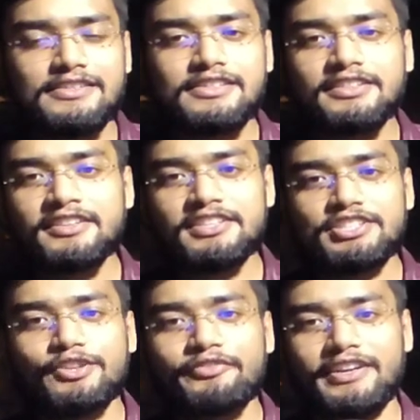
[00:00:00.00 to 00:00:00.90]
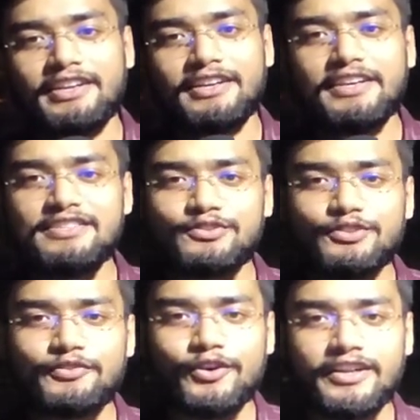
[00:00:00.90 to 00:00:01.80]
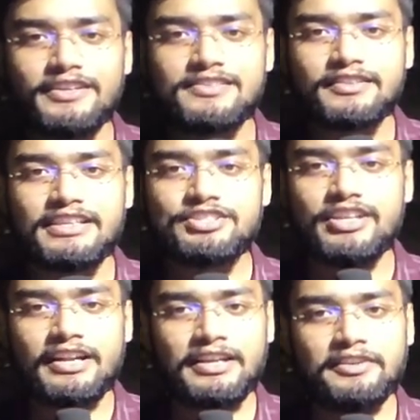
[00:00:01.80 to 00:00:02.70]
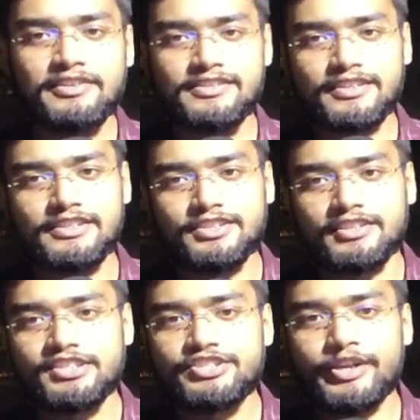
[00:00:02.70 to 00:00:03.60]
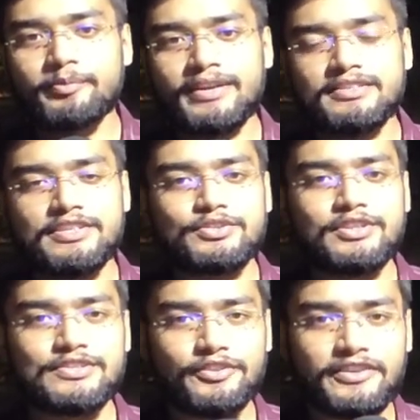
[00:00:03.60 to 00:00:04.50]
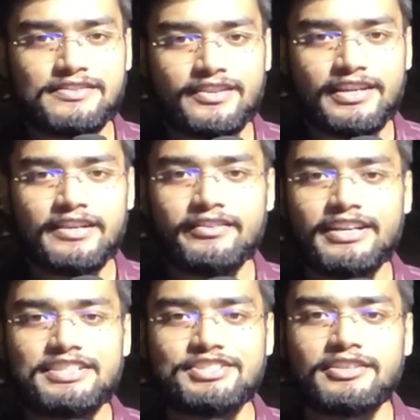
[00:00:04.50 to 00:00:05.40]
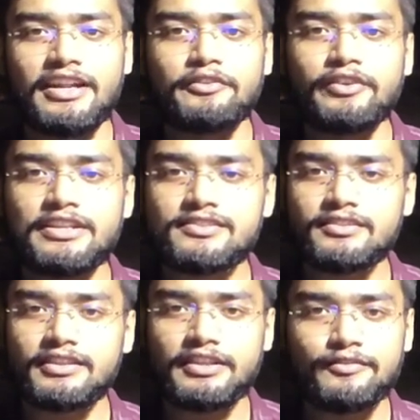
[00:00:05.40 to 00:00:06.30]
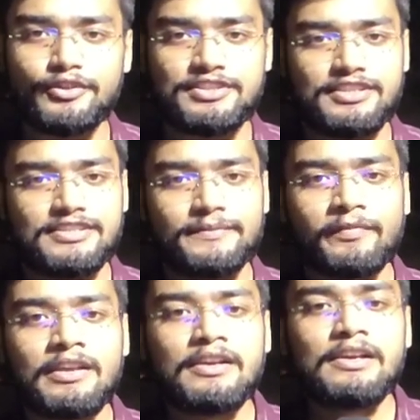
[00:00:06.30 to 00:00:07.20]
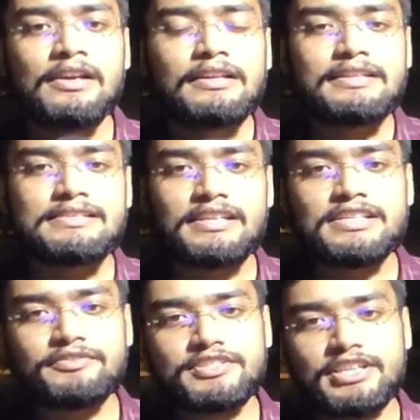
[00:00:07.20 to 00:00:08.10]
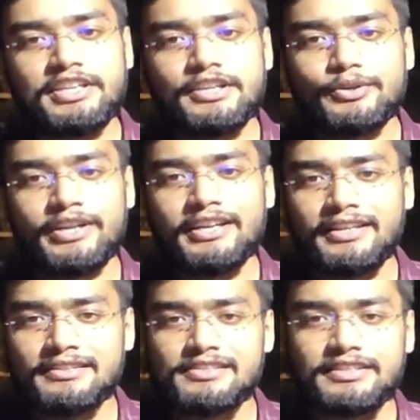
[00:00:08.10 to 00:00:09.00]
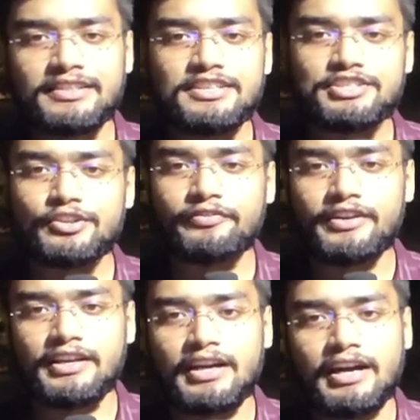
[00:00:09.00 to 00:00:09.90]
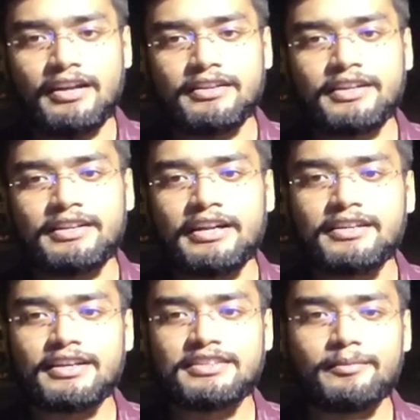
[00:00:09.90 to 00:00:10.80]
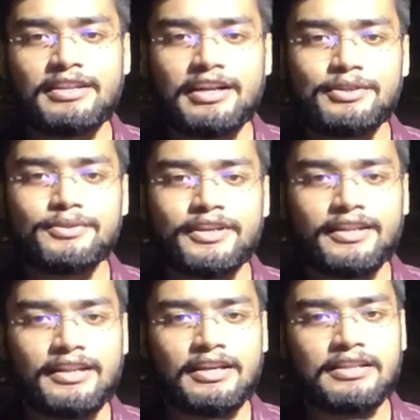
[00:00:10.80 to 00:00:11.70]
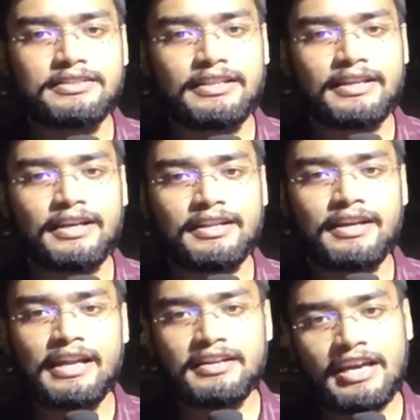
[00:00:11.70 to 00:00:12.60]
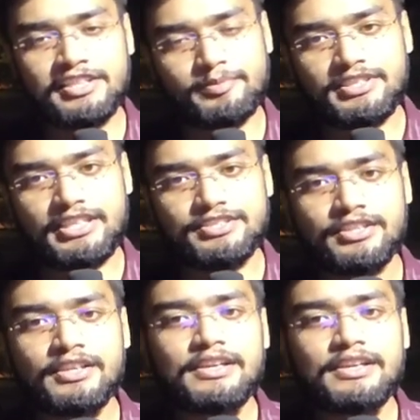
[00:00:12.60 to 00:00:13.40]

The southern region of India is known for its rich and diverse culture, shaped by centuries of history, tradition, and various influences. The states which are included in southern region of India are Karnataka, Tamil Nadu, Kerala, Telangana, and Andhra Pradesh.